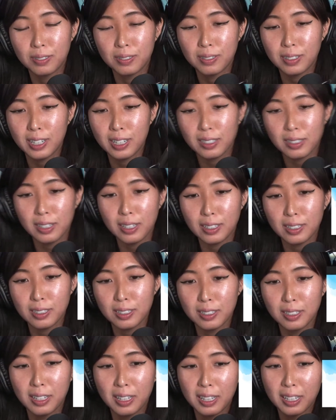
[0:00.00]
Yeah,
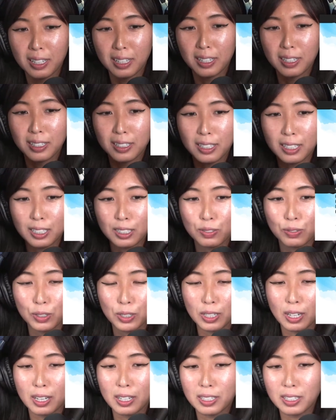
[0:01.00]
thanks. Thanks
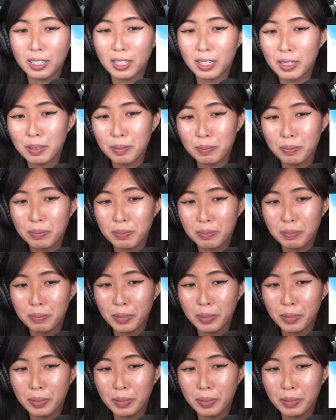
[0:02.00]
for not um,